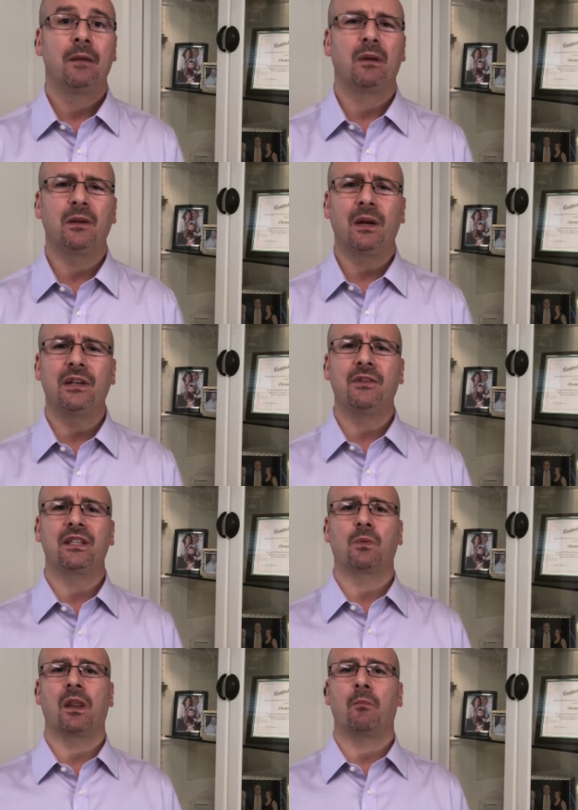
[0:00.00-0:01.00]
But you want to do
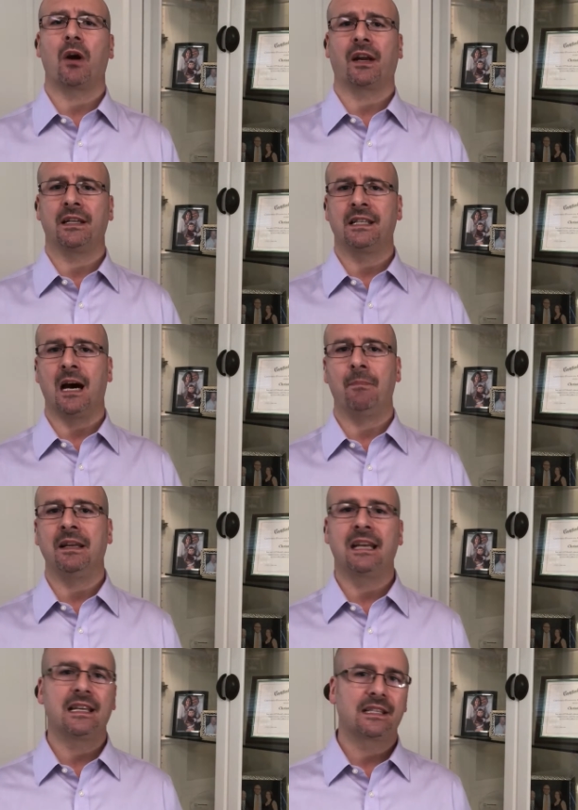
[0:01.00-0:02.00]
this while the market's up.
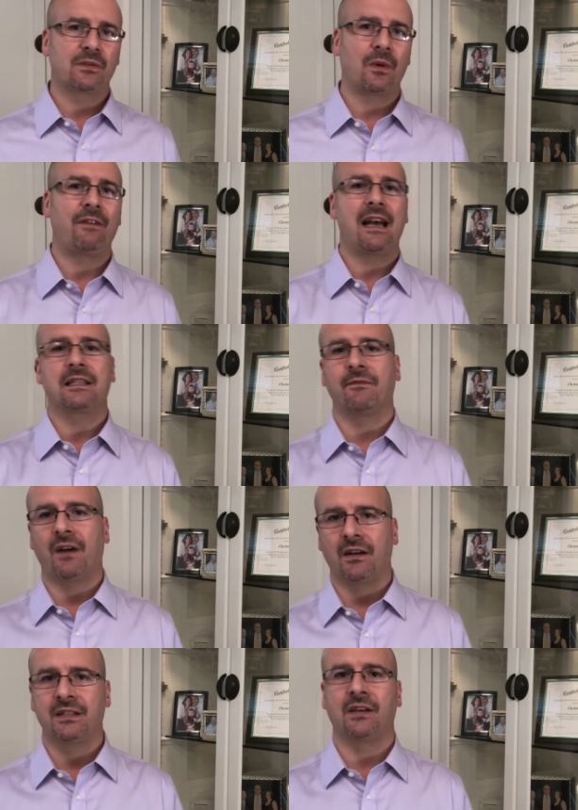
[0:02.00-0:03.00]
And yes, we've had some
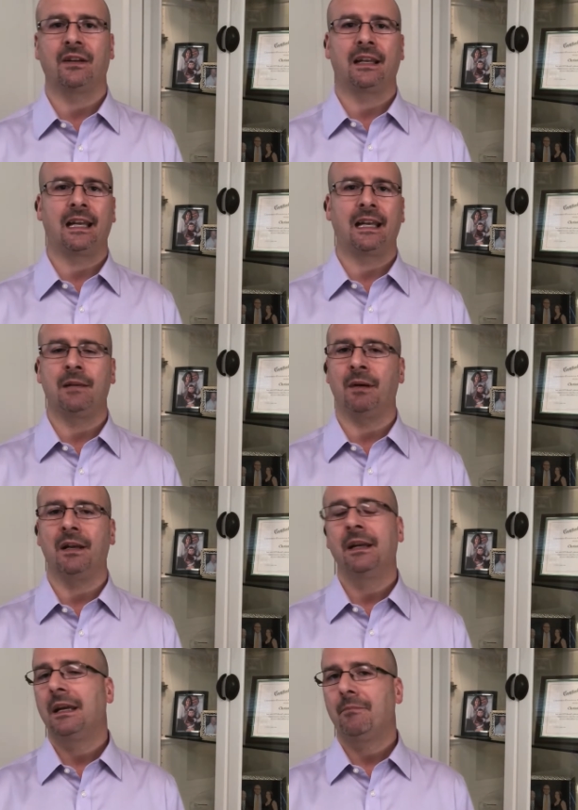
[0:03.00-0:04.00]
volatility lately,
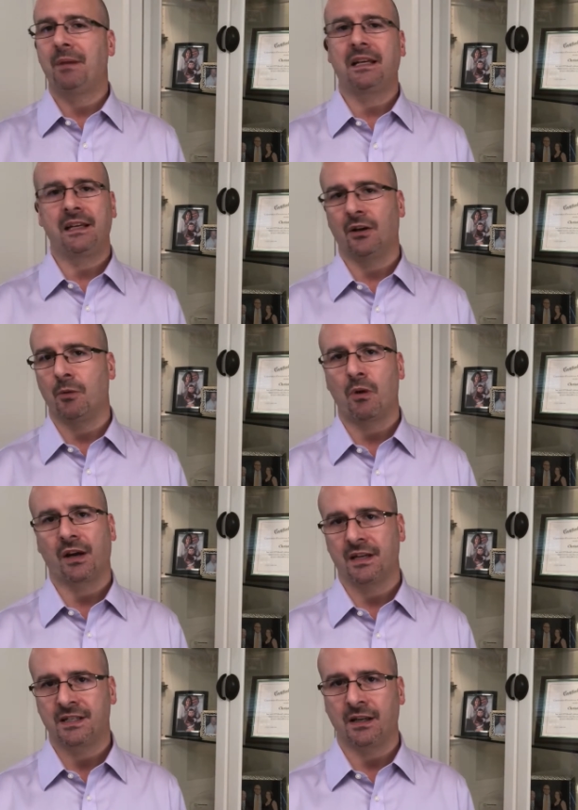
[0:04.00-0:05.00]
but big deal, the
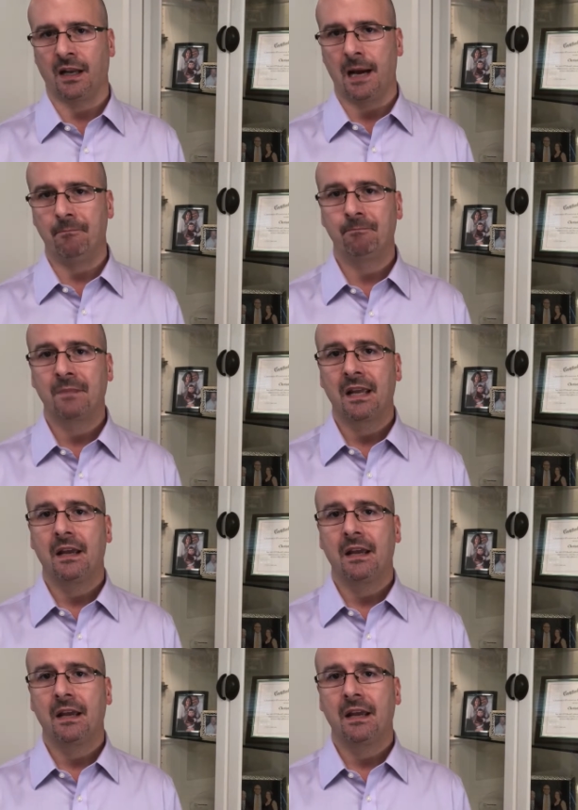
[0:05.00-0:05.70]
market's still up.